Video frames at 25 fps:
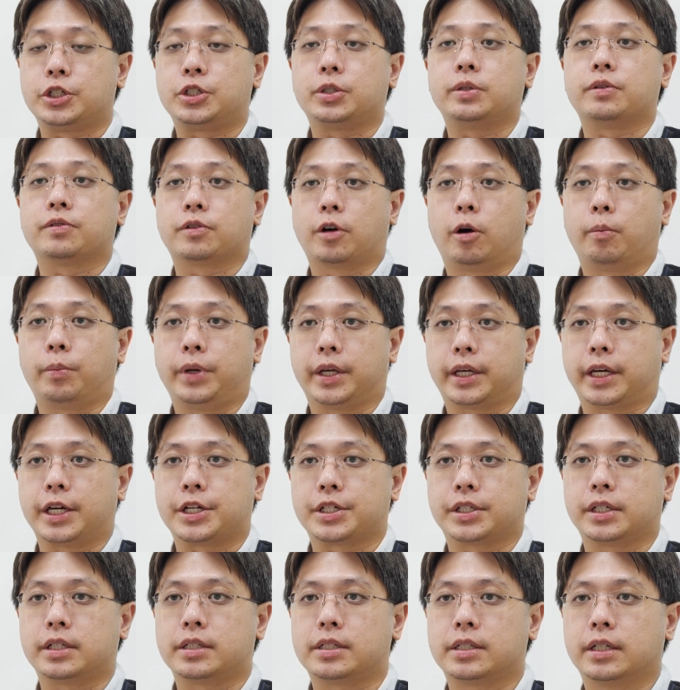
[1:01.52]
issue with
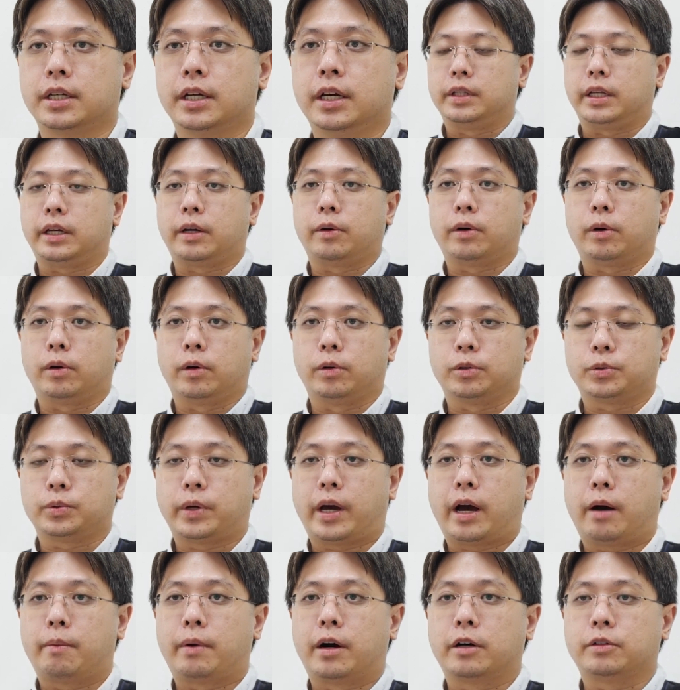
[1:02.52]
communications. They also
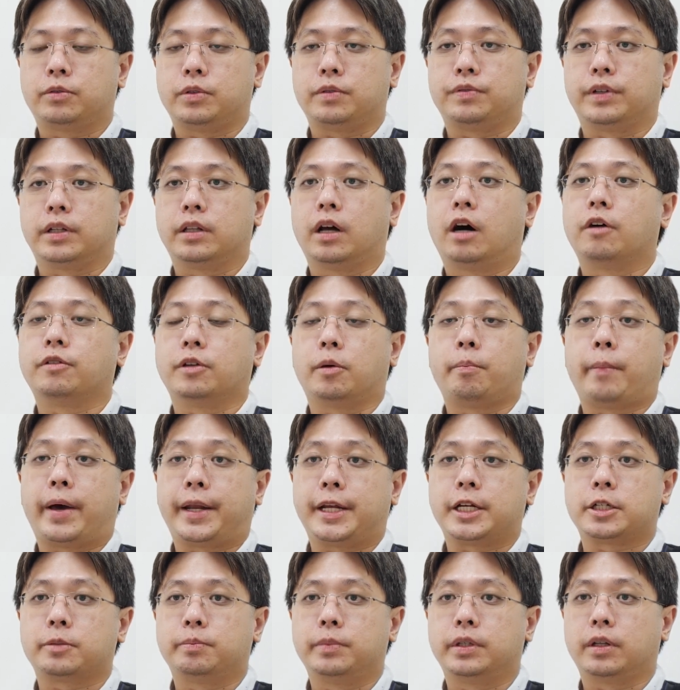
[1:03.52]
help us with a lot of the
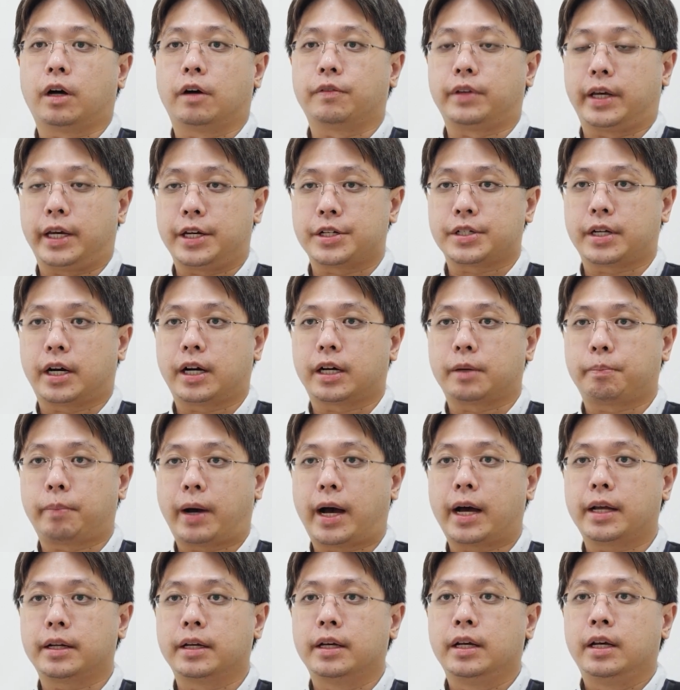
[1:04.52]
management of the HR
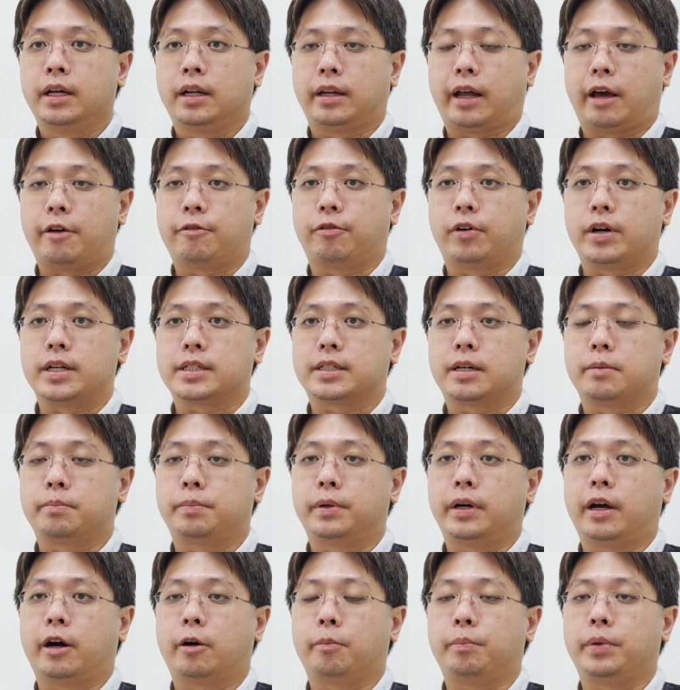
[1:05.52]
part, like for
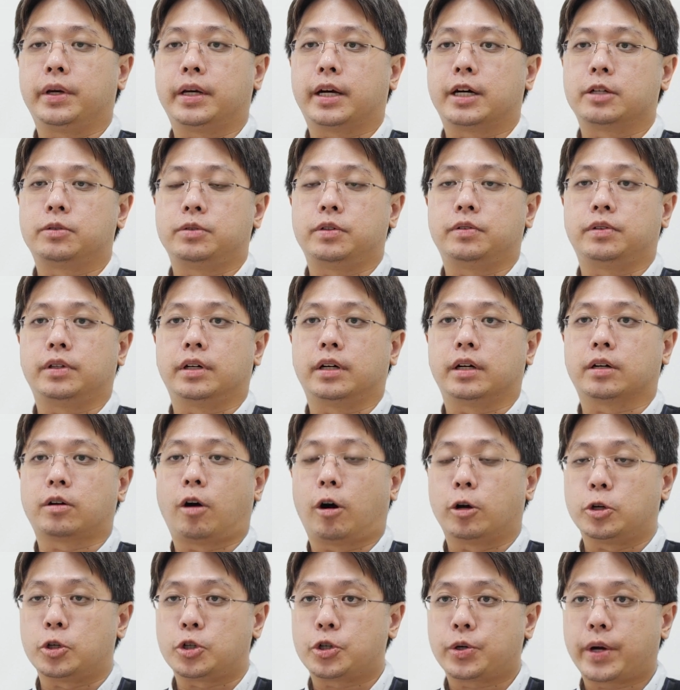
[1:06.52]
example helping us with the
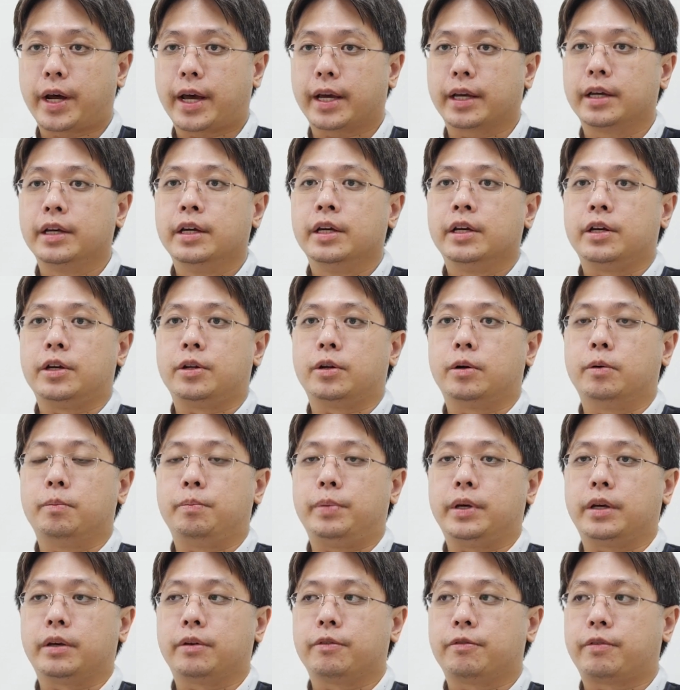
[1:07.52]
contract, you know,
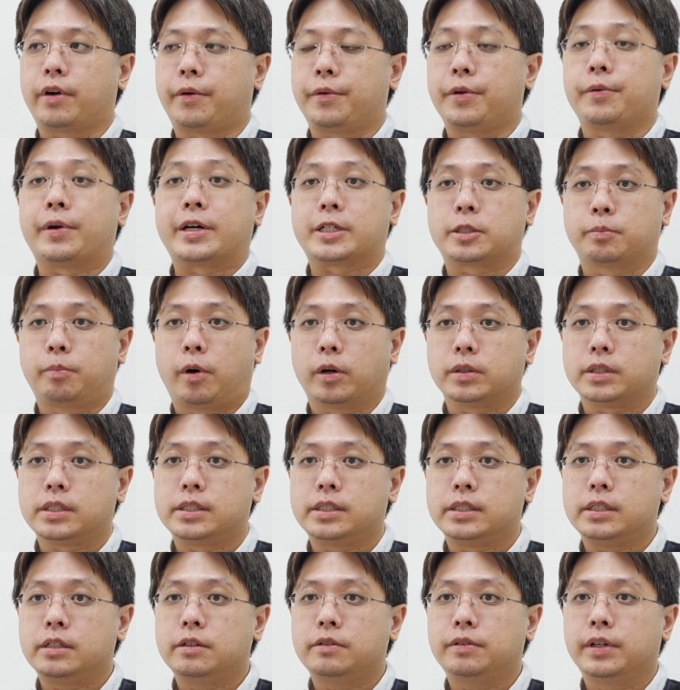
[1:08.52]
being very
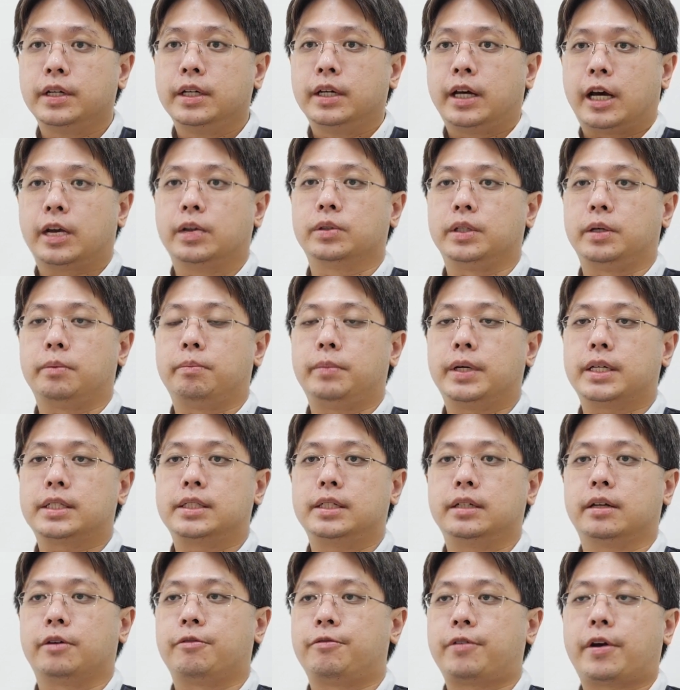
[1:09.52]
responsive. So it
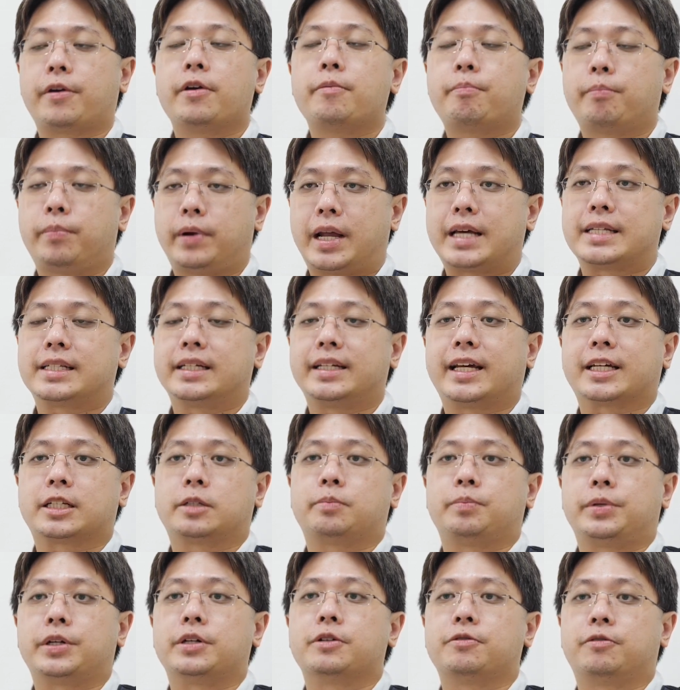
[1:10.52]
makes it a very pleasant
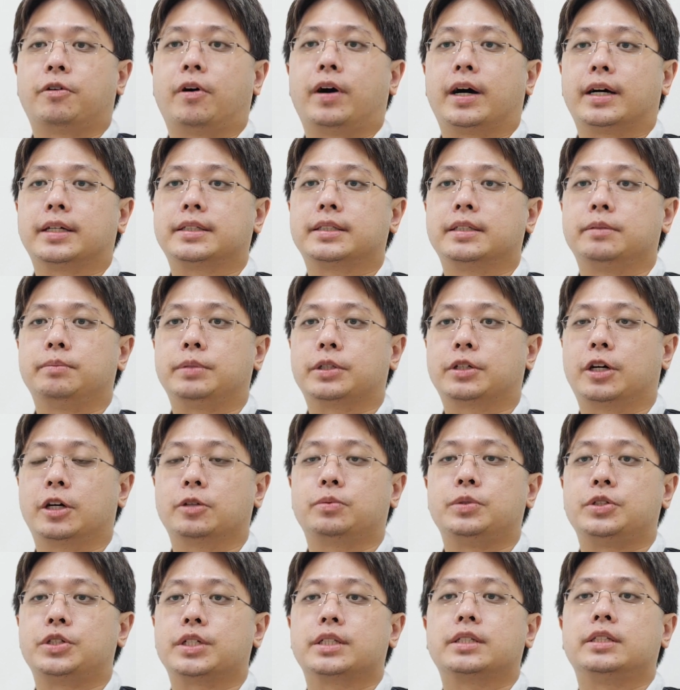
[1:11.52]
experience for us
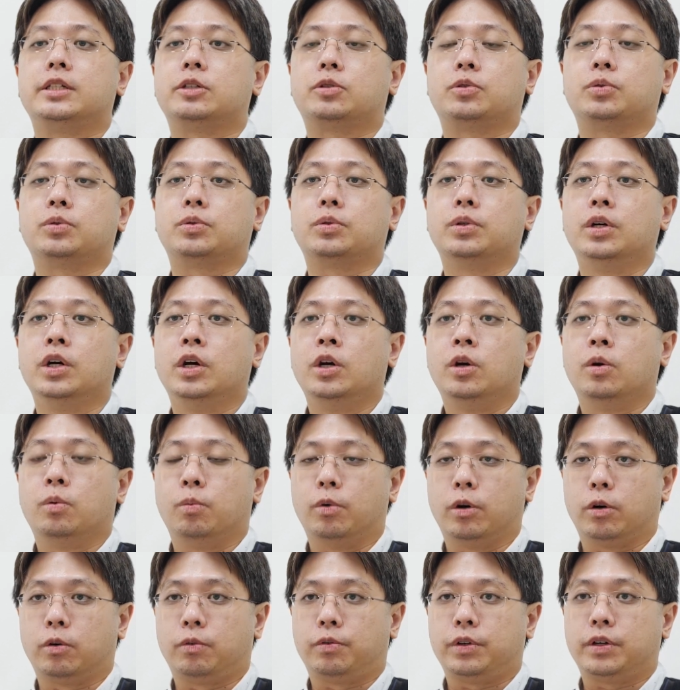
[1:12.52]
because we just need to
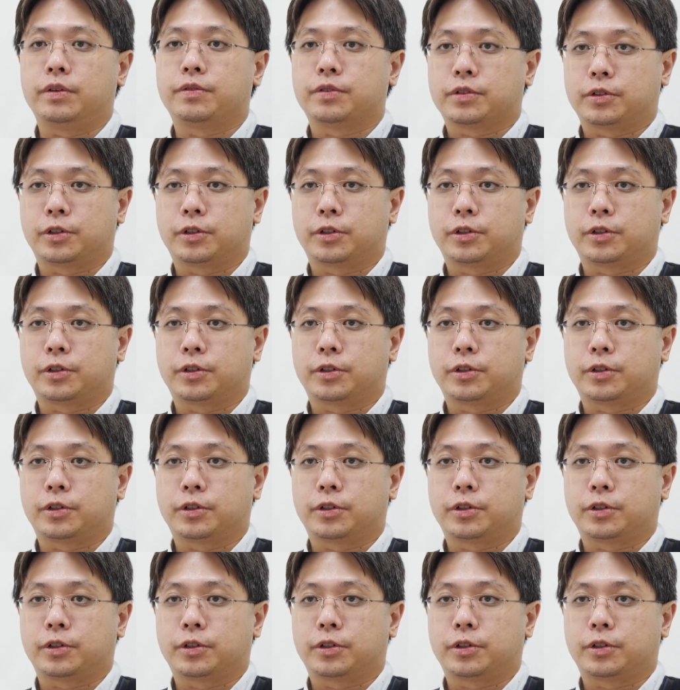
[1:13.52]
work with